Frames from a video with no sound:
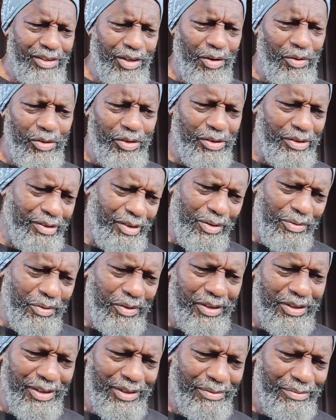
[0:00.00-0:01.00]
Go to go
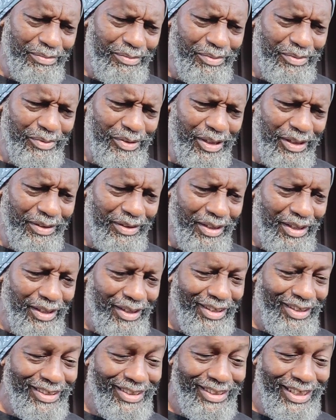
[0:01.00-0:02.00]
on the with a
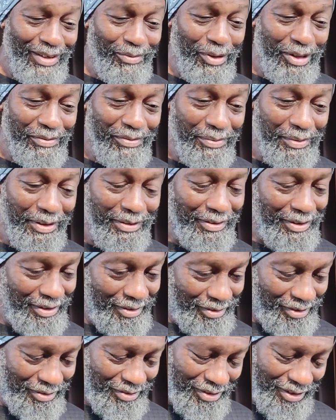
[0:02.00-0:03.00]
stay away from it. I
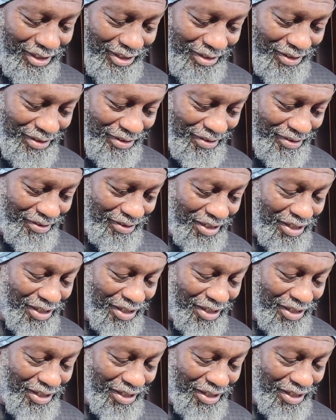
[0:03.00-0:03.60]
was going to say.